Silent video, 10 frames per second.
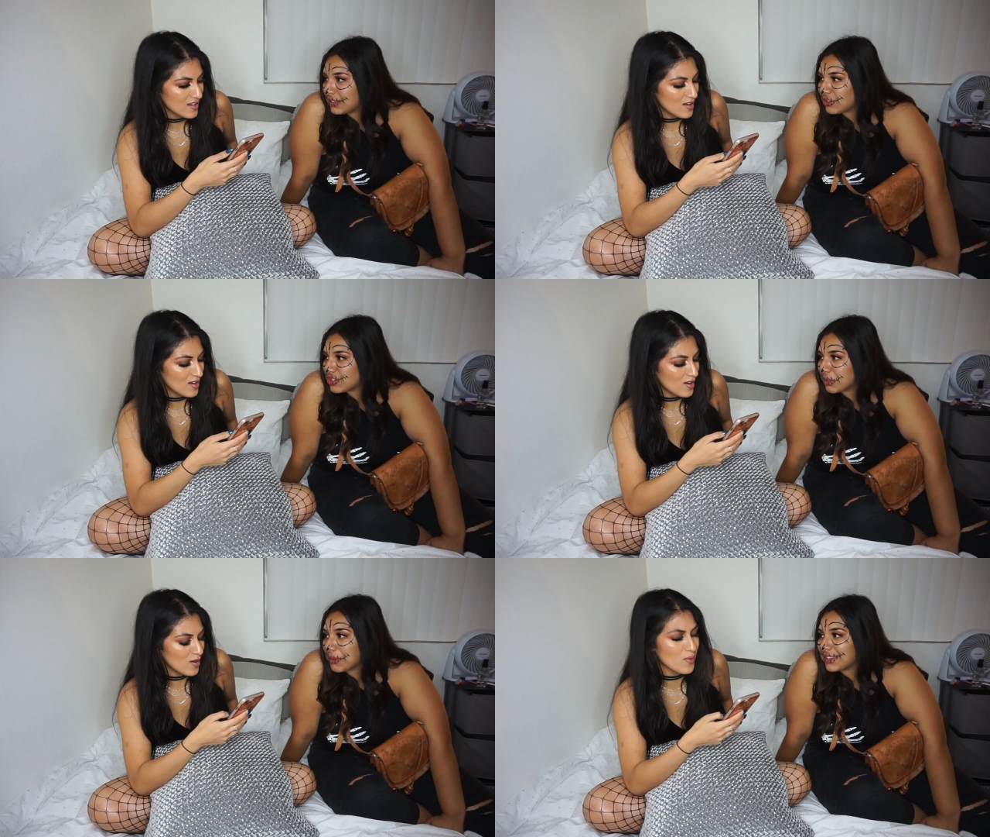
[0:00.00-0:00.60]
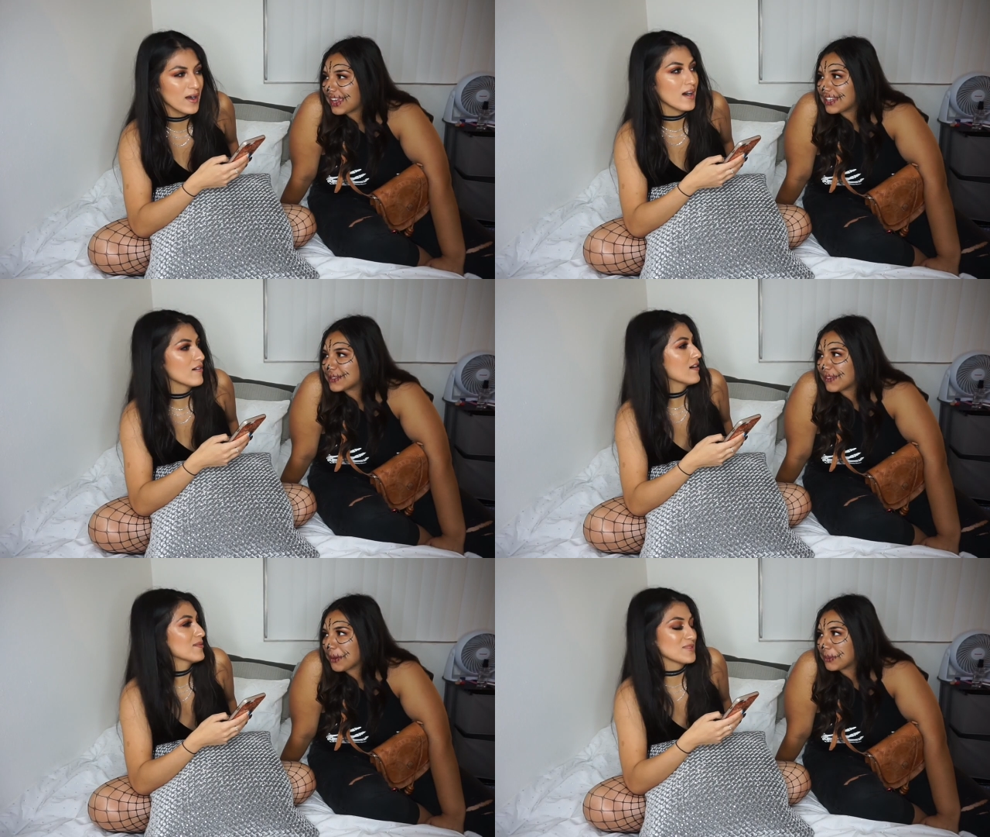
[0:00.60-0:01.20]
Speaker 1: Are you talking oh, about
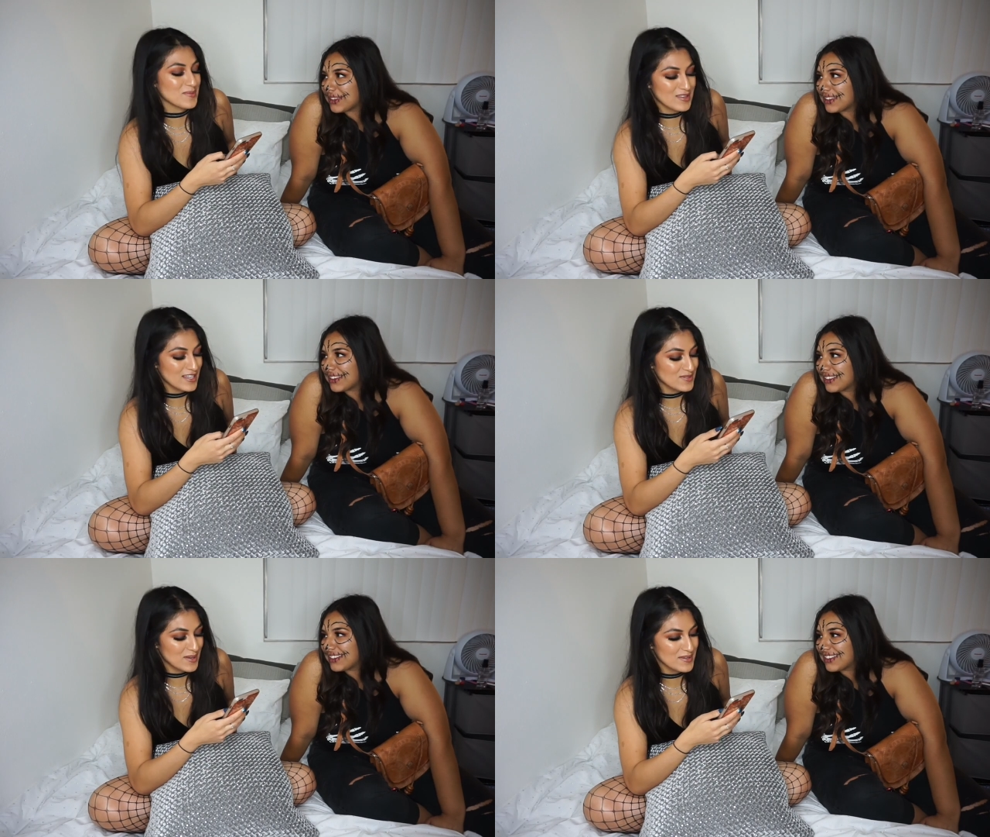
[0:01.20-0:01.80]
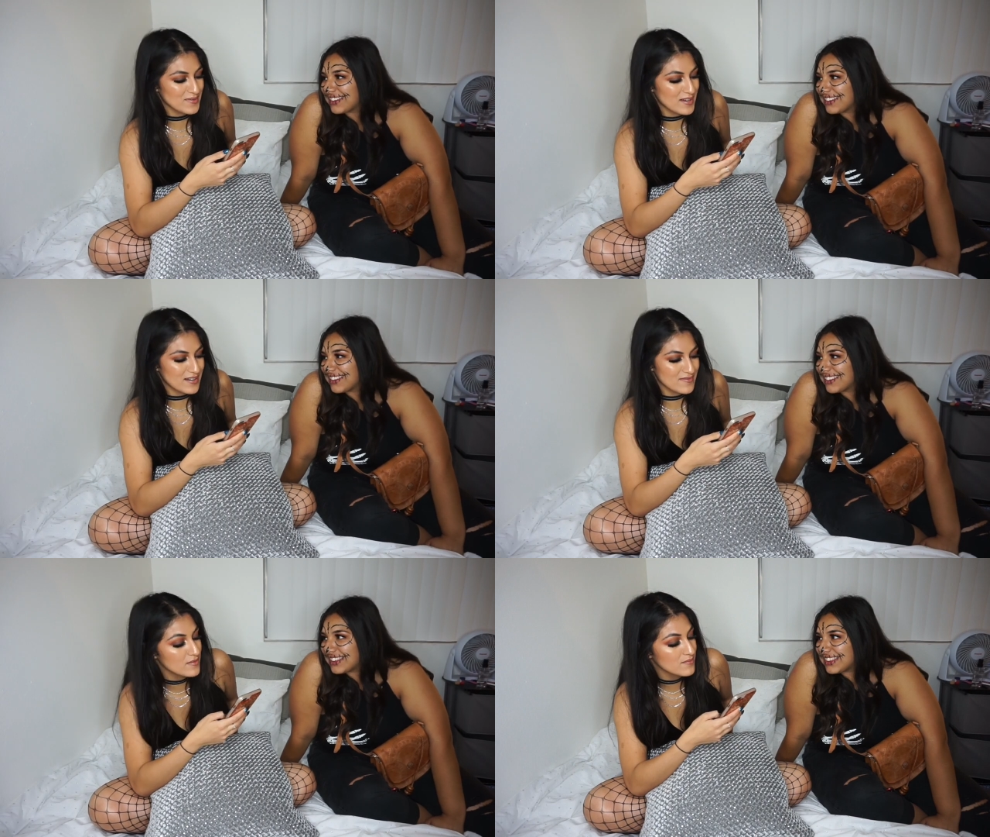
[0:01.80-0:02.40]
wow. I'm talking about the Ace family.
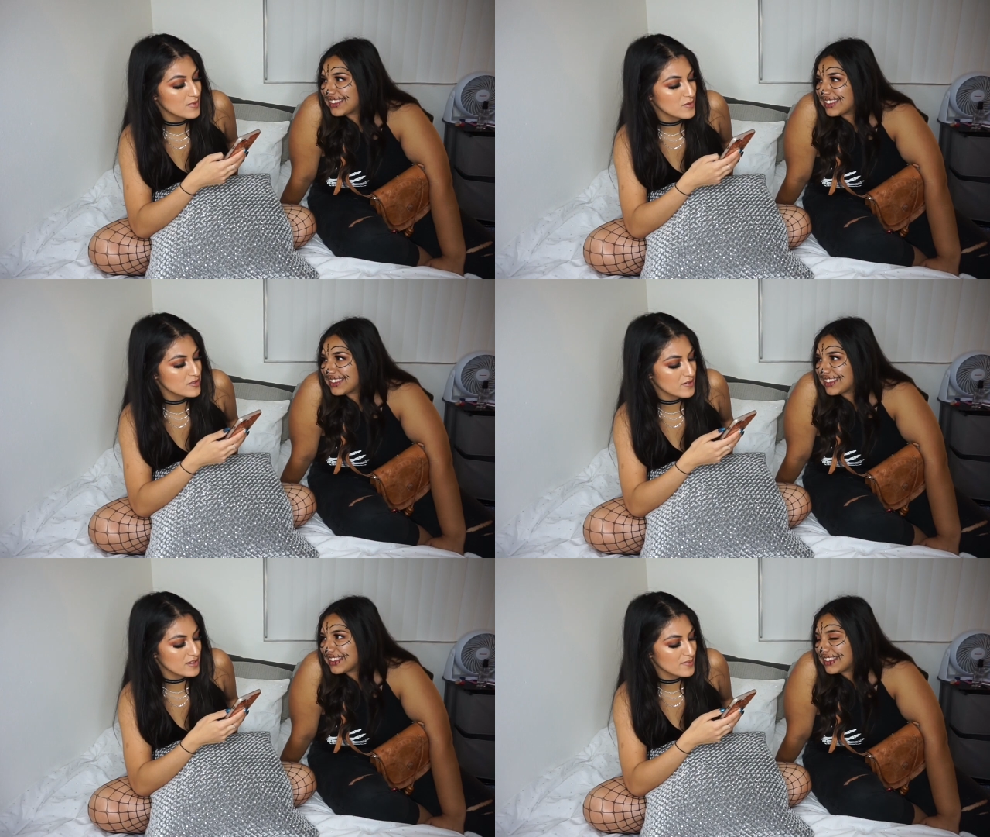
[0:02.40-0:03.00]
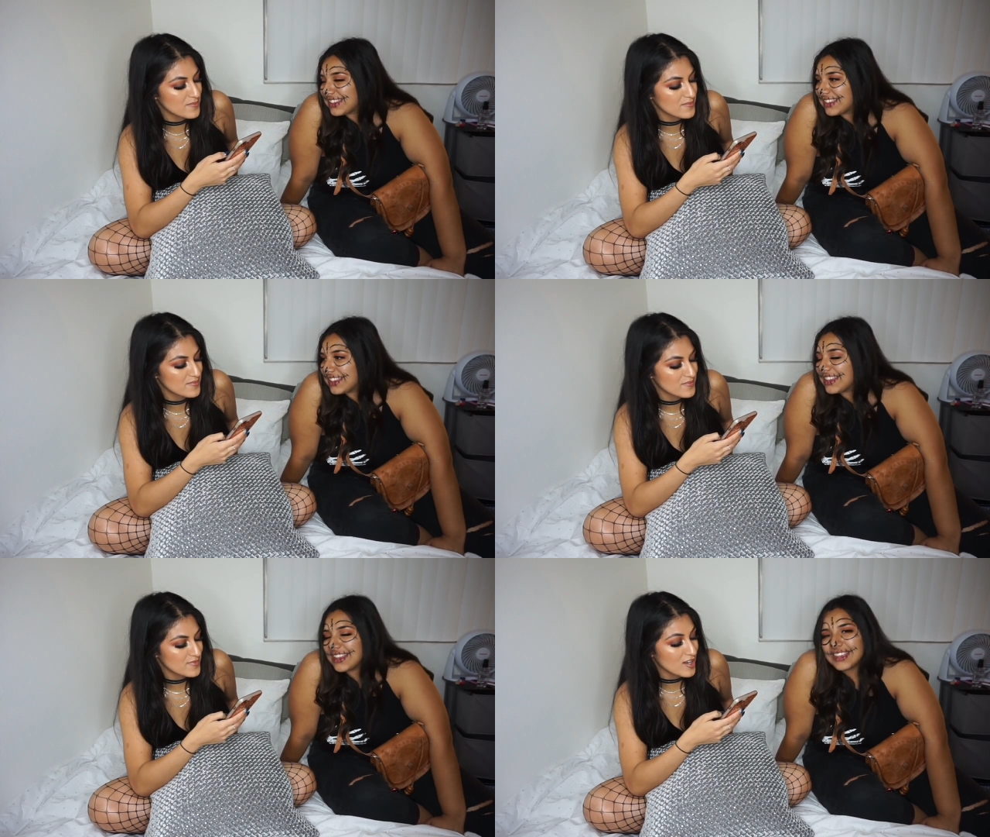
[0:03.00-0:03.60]
Wow. But what's wrong with them?
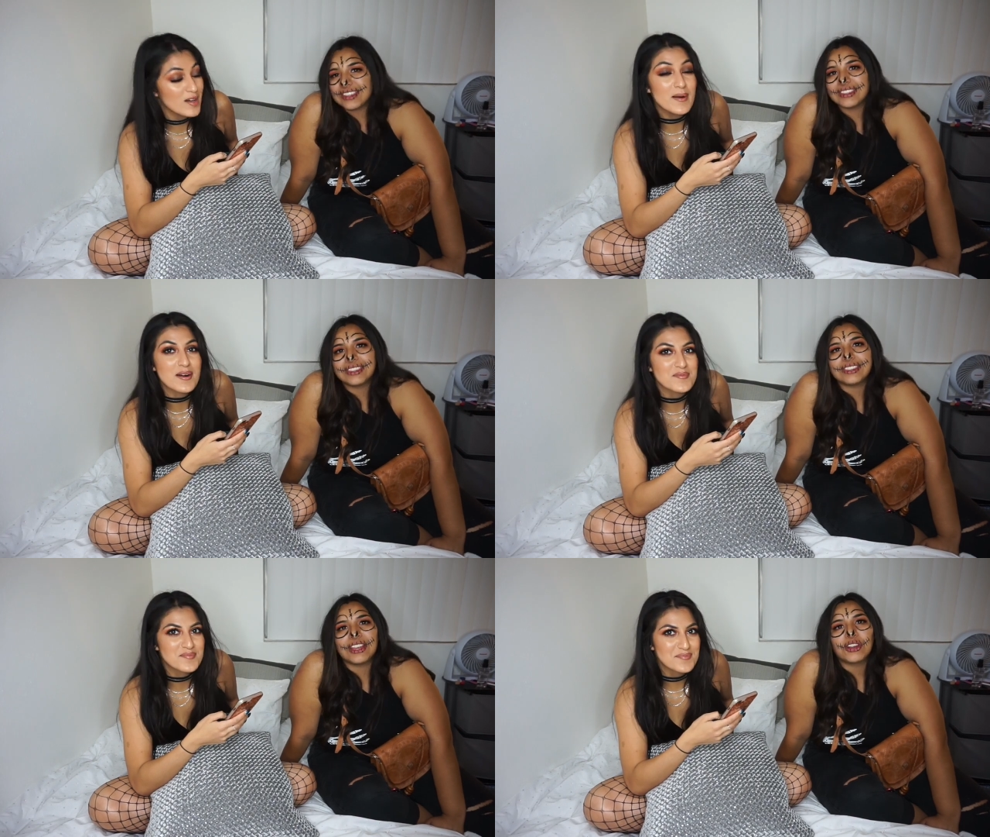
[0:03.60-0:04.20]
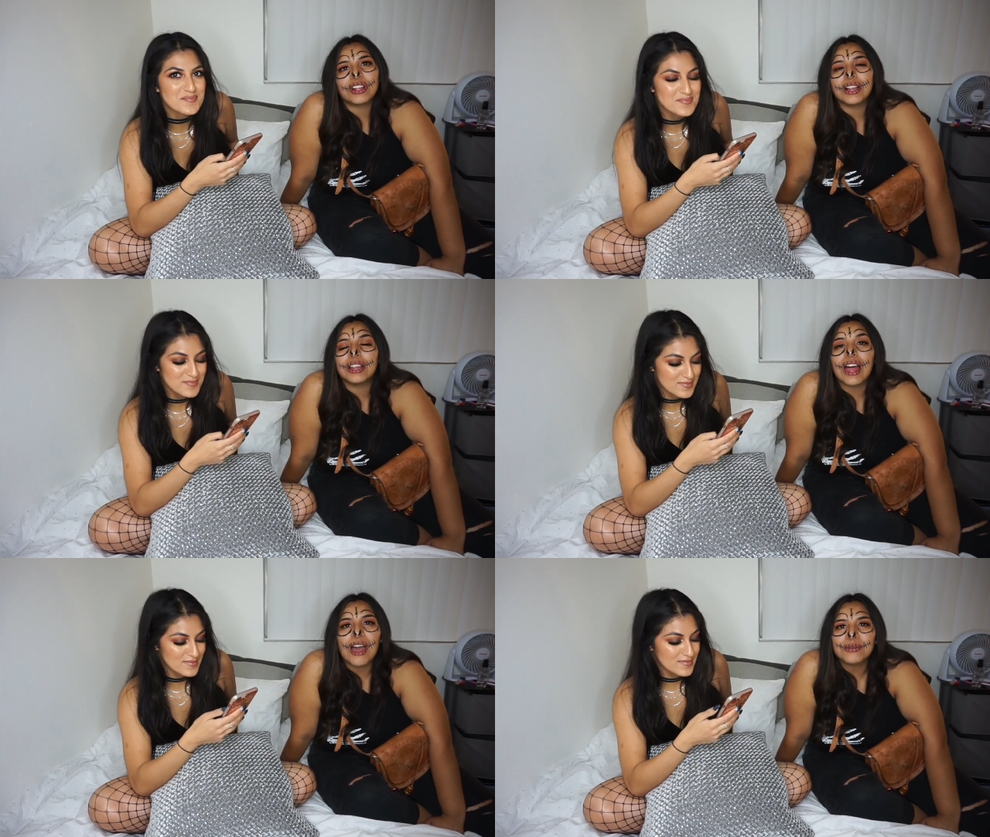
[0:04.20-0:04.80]
Speaker 2: Call them out. They're
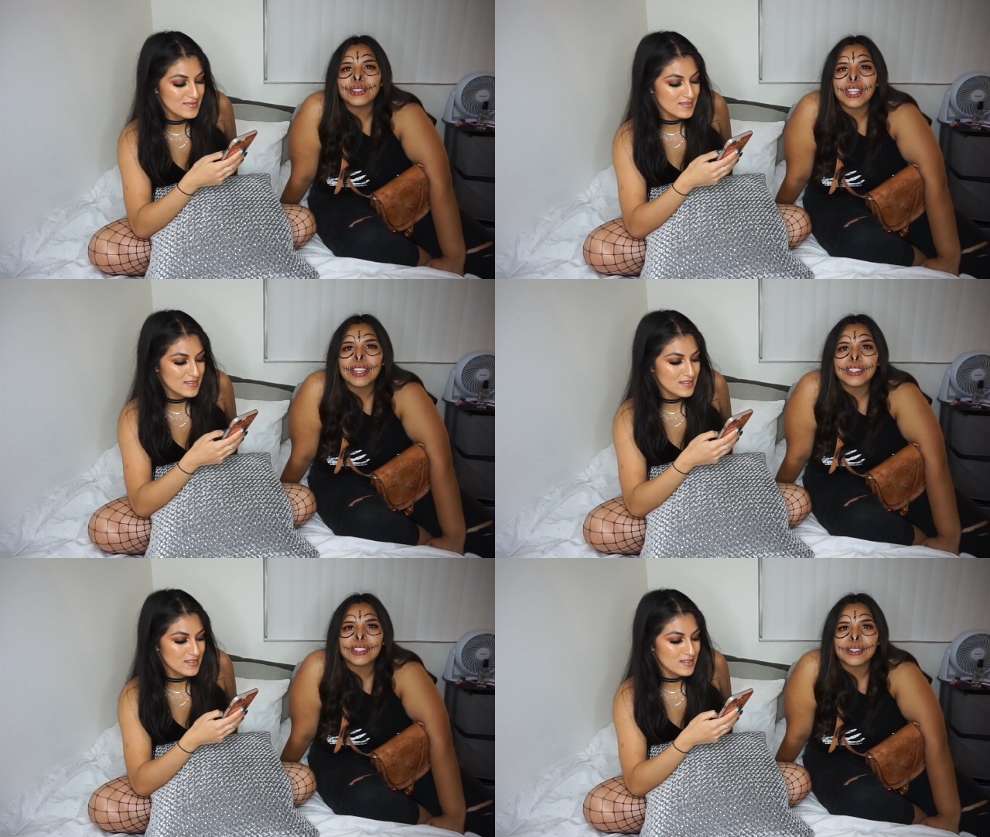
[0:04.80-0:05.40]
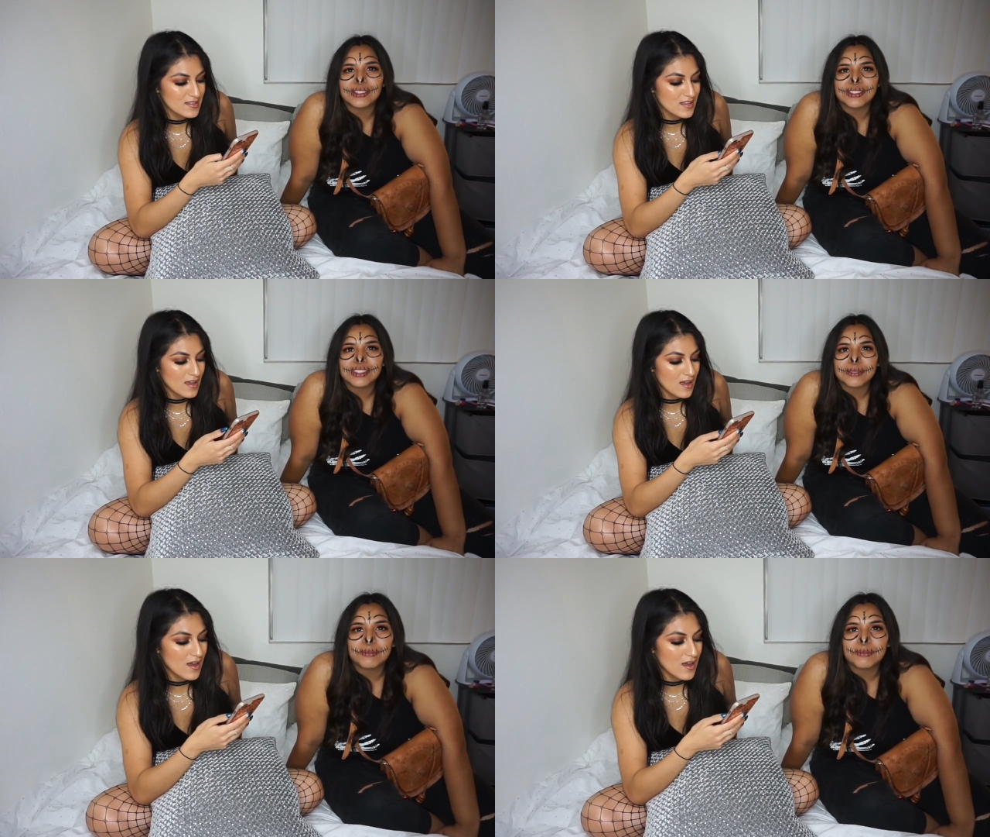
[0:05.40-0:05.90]
clout chasers.